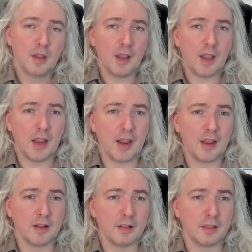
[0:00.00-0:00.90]

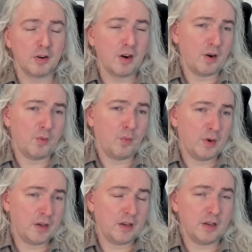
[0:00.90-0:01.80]
And they're not
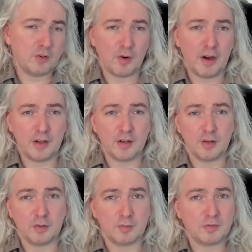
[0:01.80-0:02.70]
really trying
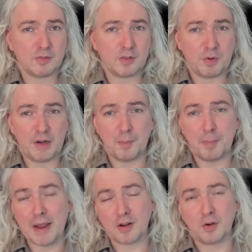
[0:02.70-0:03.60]
to create a
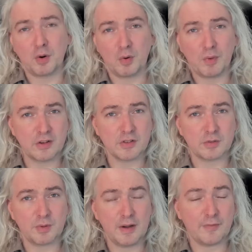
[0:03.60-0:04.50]
backdoor
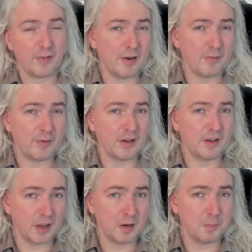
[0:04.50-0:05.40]
registry for every
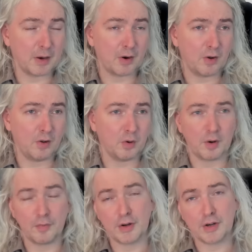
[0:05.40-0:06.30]
gun barrel or
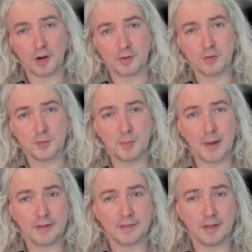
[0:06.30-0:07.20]
every cartridge
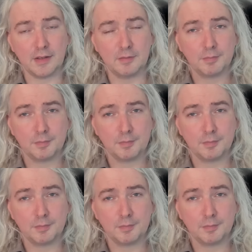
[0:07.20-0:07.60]
magazine